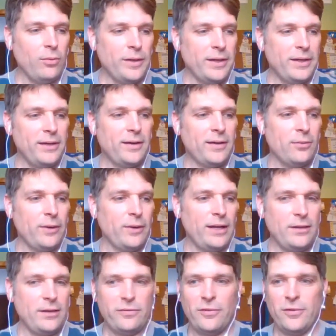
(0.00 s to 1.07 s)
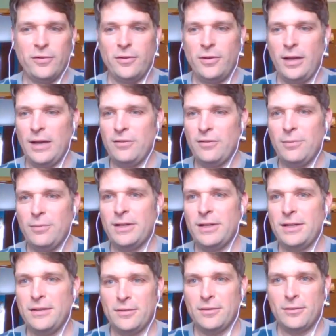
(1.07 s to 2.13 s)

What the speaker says: we are waiting for everybody in